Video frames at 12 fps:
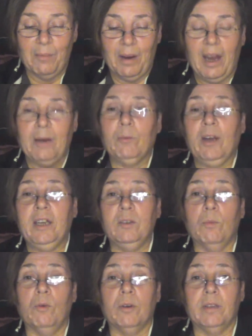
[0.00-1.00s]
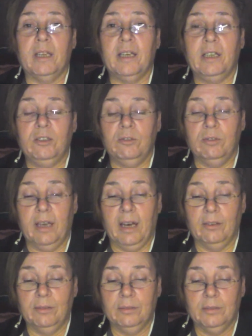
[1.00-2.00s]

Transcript: I weighed more than I do now.